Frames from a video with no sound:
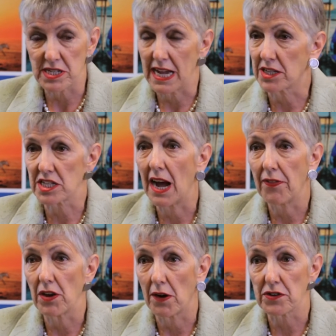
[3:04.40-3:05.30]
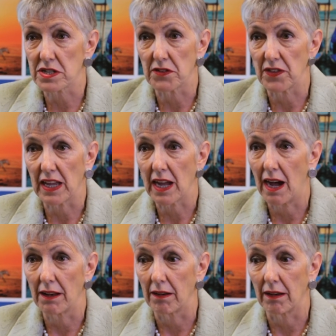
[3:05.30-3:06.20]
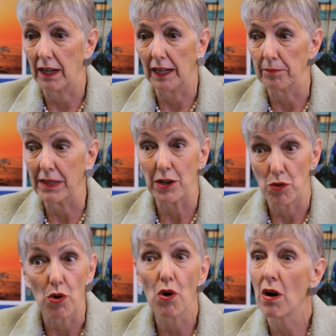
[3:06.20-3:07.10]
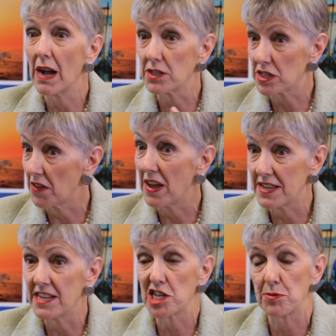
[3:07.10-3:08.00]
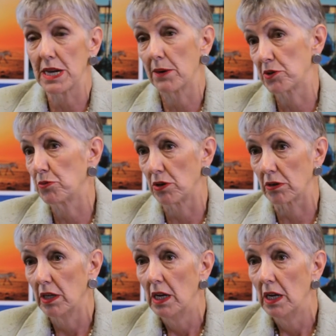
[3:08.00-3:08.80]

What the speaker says: outside the office that they can't ignore, and so they need to be able to work